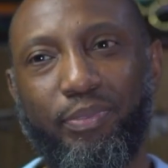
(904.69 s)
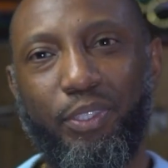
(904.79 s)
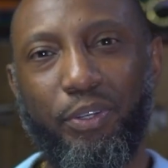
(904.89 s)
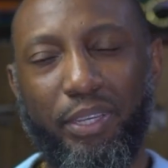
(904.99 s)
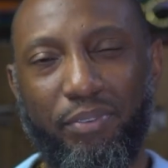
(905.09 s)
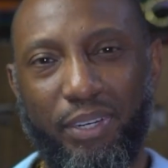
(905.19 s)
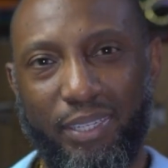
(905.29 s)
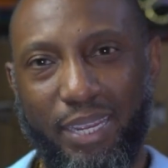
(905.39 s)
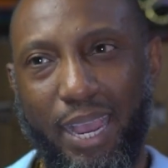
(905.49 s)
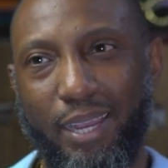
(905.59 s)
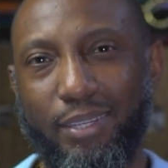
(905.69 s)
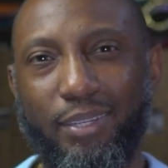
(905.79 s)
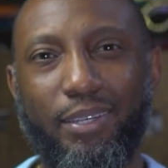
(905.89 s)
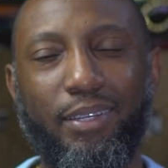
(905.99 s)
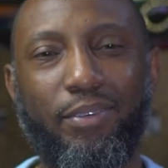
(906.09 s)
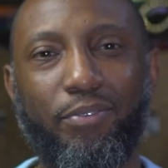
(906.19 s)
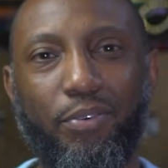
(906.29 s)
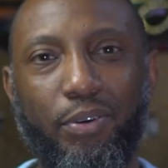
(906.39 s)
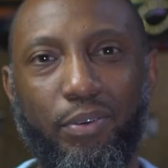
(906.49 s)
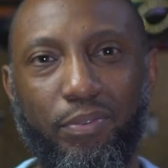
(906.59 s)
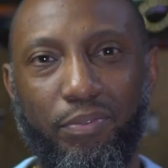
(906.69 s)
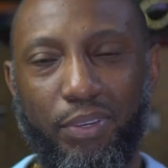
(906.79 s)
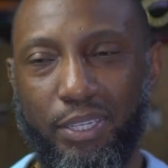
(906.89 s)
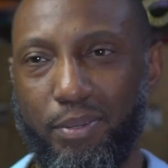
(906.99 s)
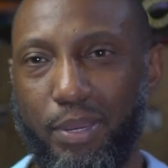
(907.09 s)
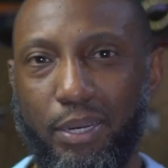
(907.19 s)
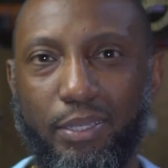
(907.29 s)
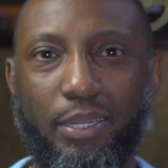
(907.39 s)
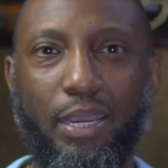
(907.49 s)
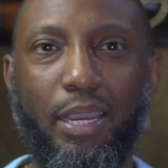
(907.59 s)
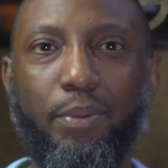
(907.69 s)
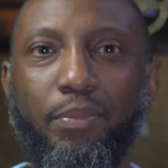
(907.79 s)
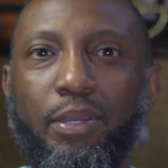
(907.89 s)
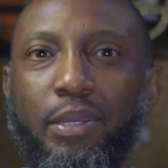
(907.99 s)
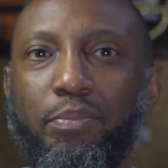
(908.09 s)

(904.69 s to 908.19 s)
you're given a task for a fixed amount of time